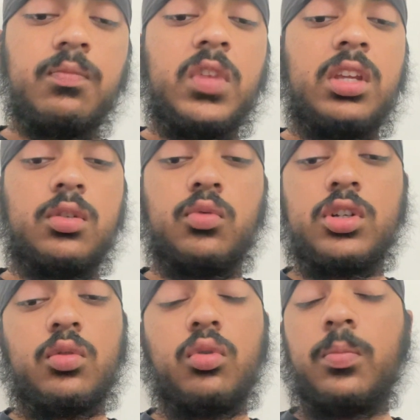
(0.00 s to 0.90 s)
He has
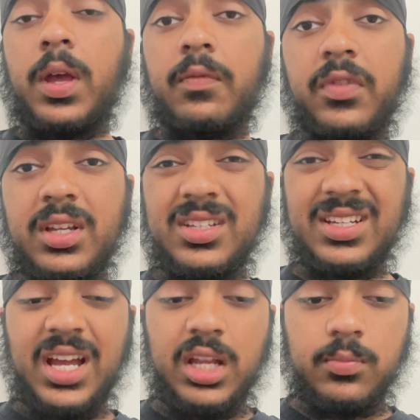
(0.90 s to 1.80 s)
risen through Benfica's
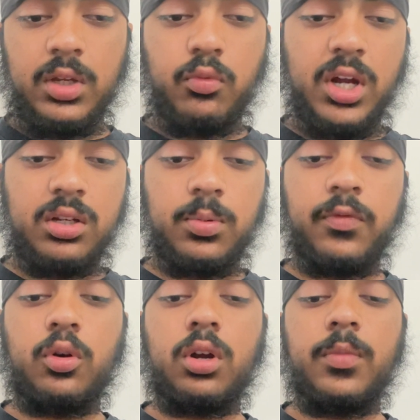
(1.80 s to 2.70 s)
academy ranks
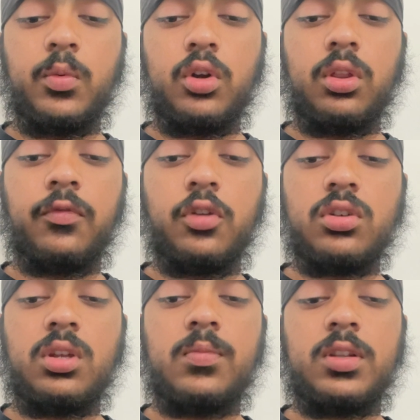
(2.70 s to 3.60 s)
before coming one of the
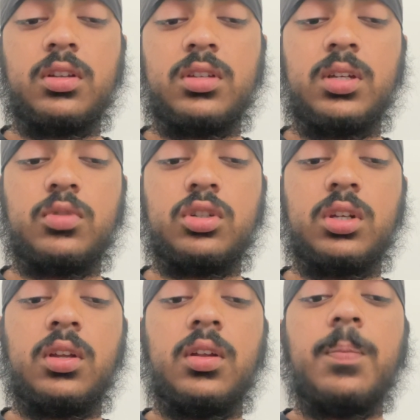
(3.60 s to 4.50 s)
first names in the team
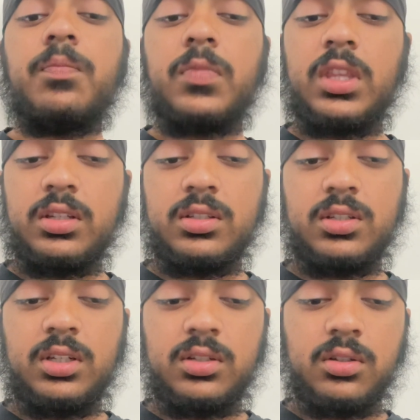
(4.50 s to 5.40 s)
sheet this
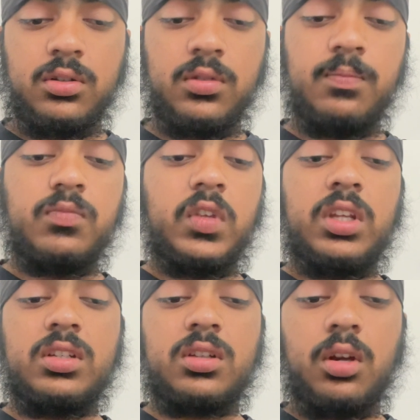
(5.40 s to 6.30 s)
season.
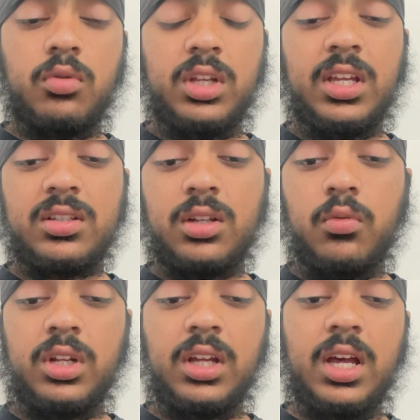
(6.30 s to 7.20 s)
He
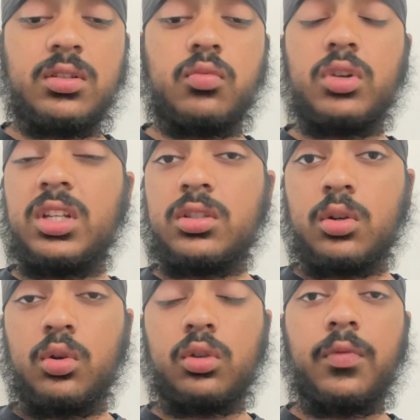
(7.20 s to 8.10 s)
currently has a release
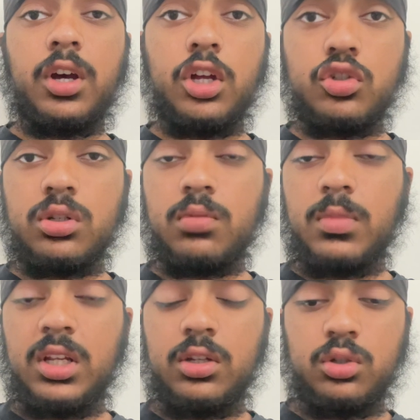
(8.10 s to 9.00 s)
clause of €100
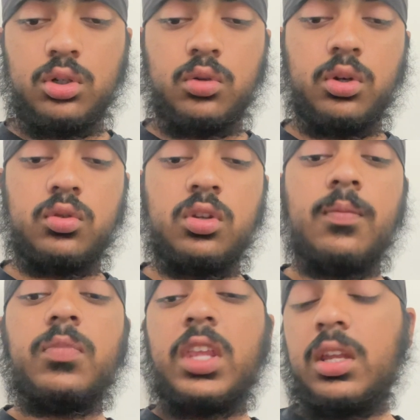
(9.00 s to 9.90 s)
million
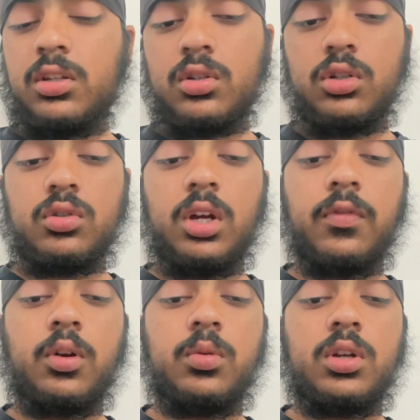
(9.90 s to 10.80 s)
in his contract
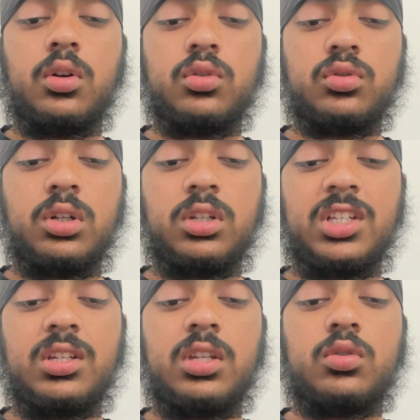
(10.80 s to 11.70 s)
following a contract
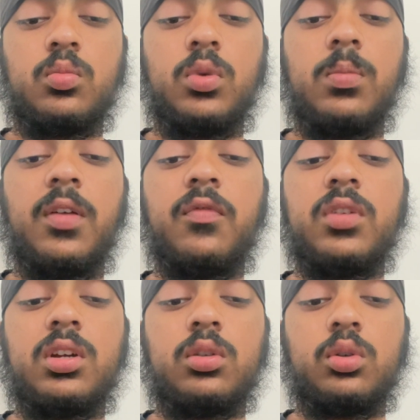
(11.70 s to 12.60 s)
extension with
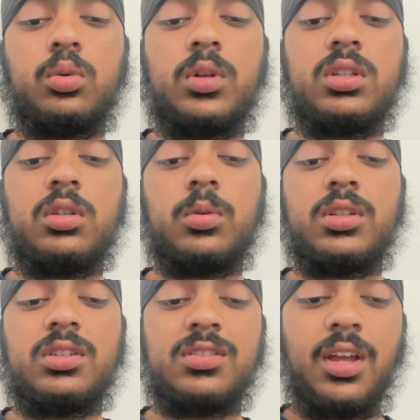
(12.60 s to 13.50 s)
Benfica until
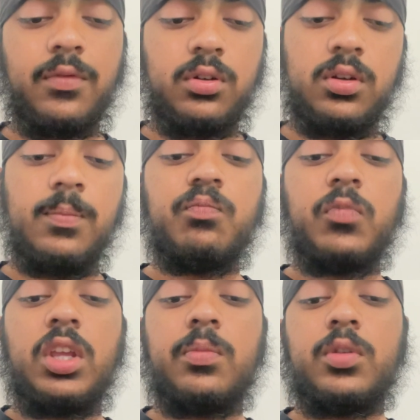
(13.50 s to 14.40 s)
2027.
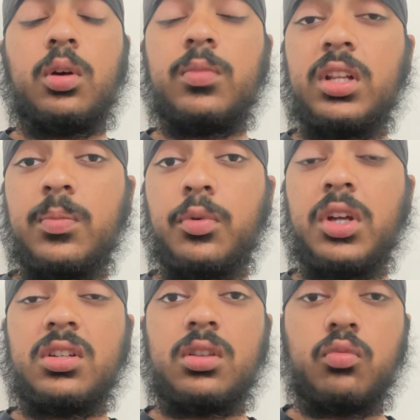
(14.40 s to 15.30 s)
He predominantly
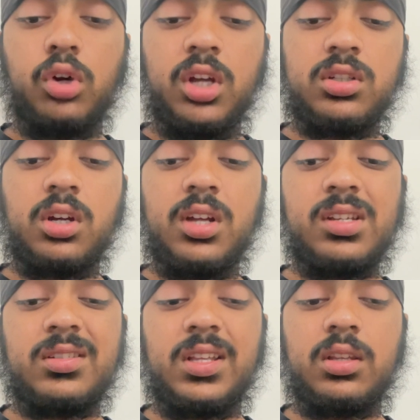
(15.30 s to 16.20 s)
plays as the
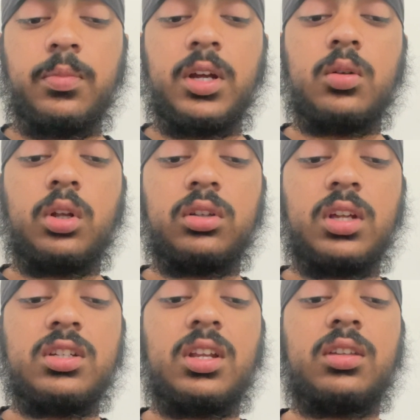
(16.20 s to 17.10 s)
right-sided centre-back while
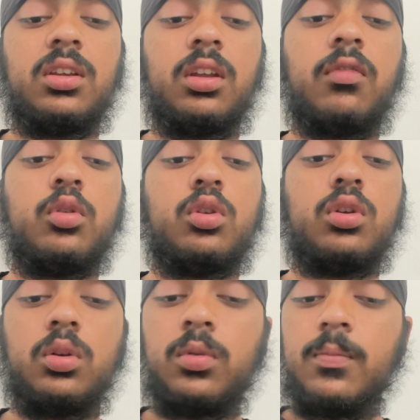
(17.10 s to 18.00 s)
standing at
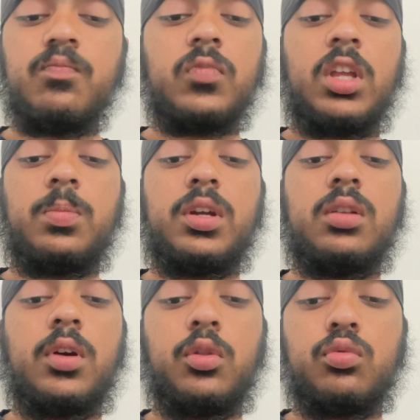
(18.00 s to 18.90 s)
6'2" and playing
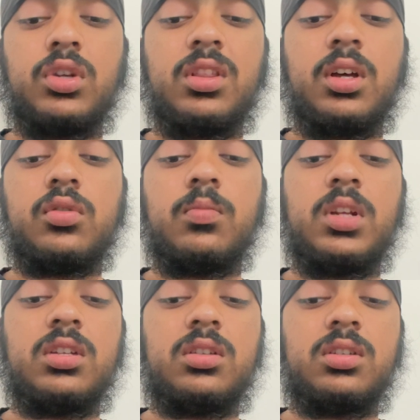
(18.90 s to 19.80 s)
around 3,000
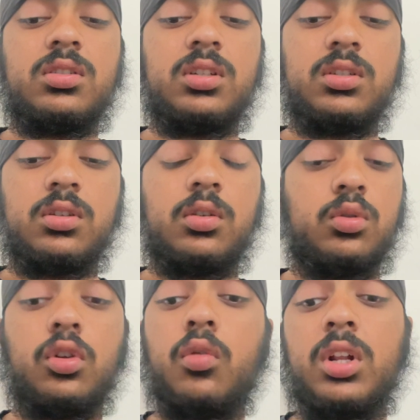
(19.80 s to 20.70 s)
minutes
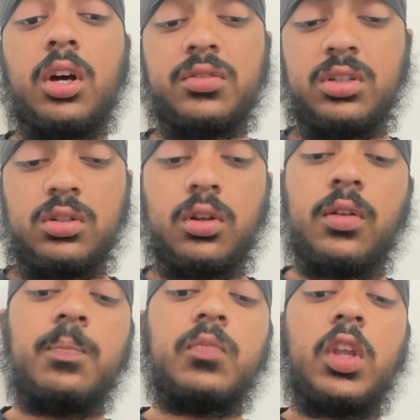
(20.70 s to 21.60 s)
last season
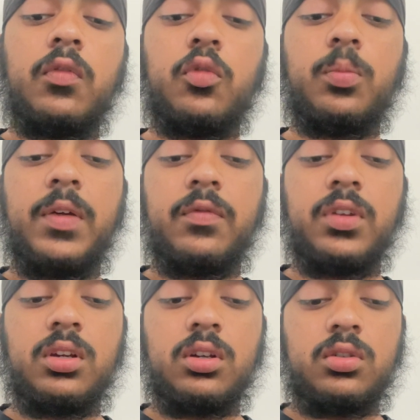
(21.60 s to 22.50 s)
for Benfica.